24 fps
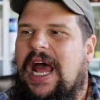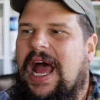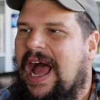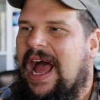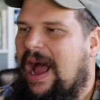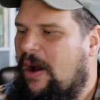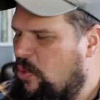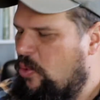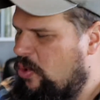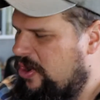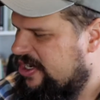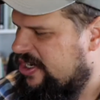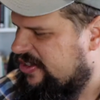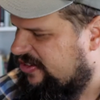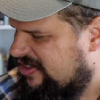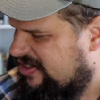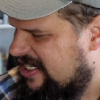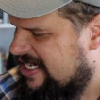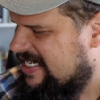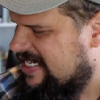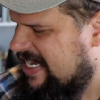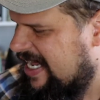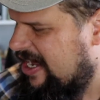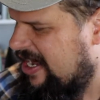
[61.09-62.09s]
I wanted to
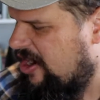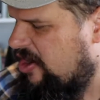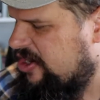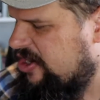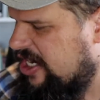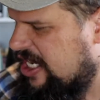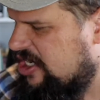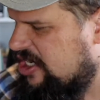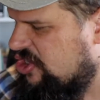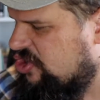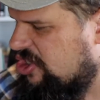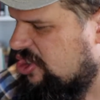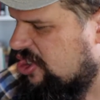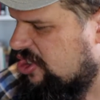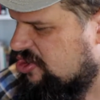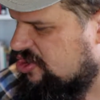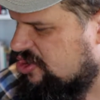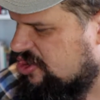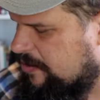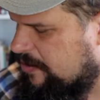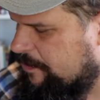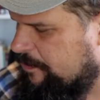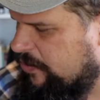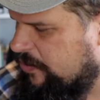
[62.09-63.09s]
sit down and
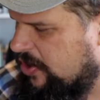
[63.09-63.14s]
just